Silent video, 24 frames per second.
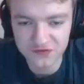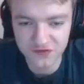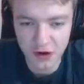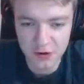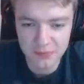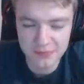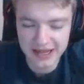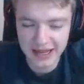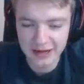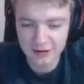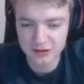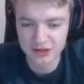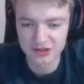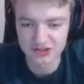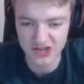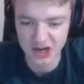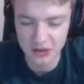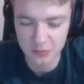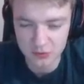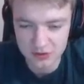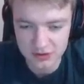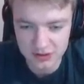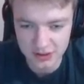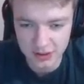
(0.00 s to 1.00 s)
just vote me out because I
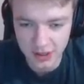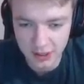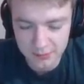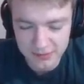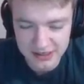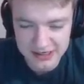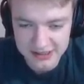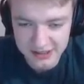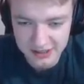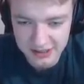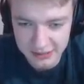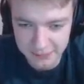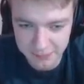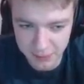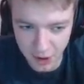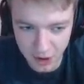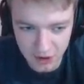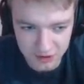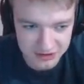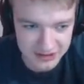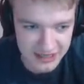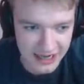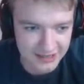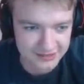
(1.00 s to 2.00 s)
wouldn't immediately put
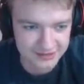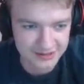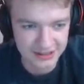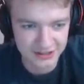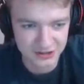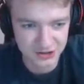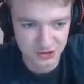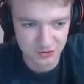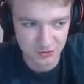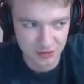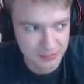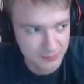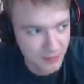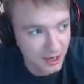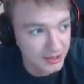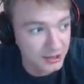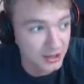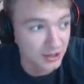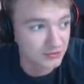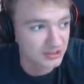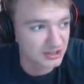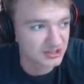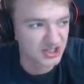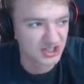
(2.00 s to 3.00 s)
on cat ears, Dream. I
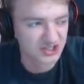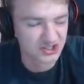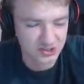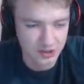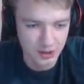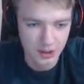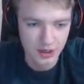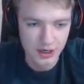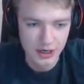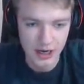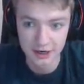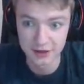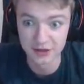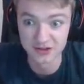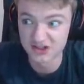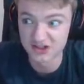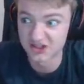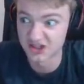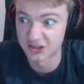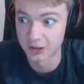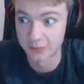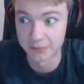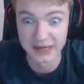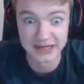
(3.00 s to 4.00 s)
know this is a
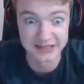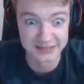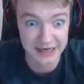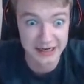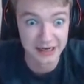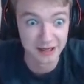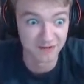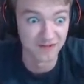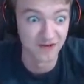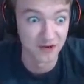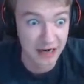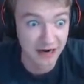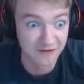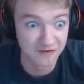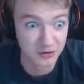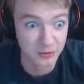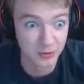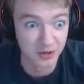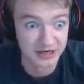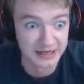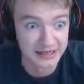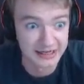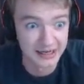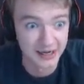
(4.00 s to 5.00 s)
big deal for
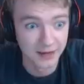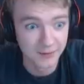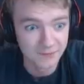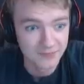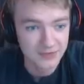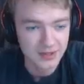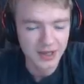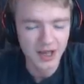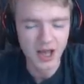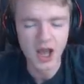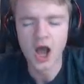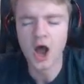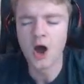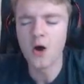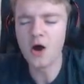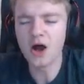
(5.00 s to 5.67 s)
everyone here.